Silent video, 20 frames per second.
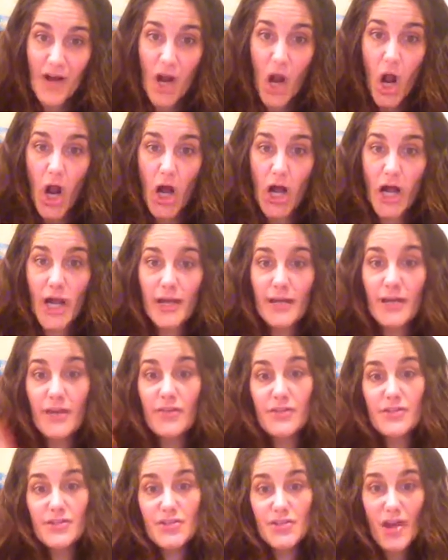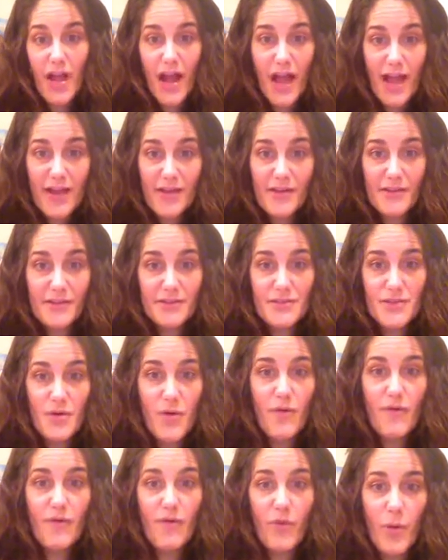on the child
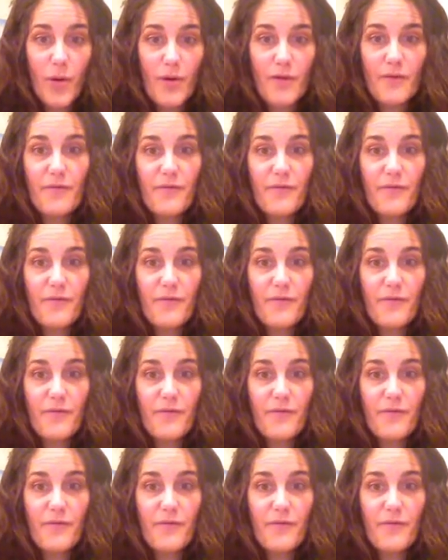for her